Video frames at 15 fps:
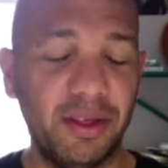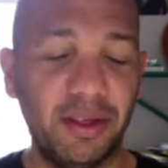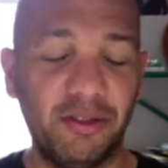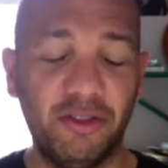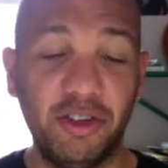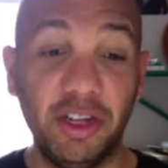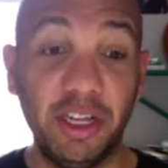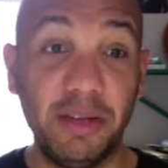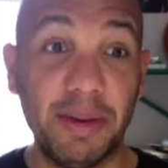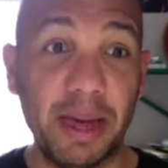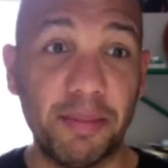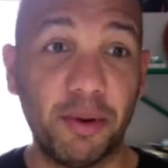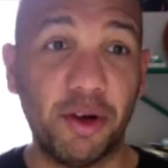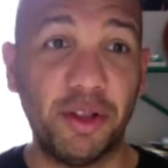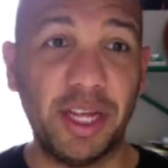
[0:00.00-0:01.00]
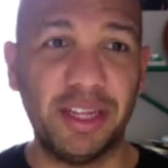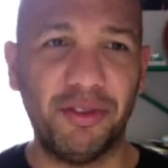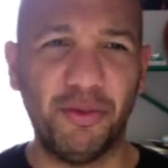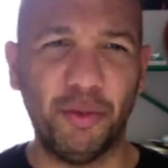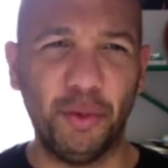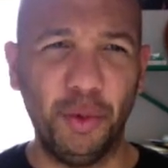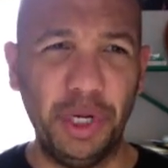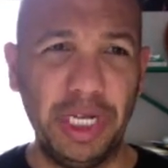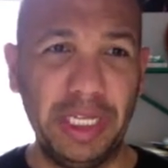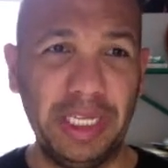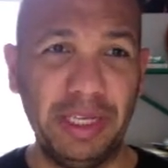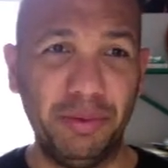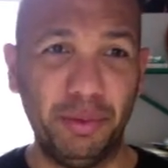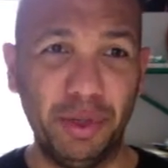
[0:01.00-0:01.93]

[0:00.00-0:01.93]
chili pepper that's really,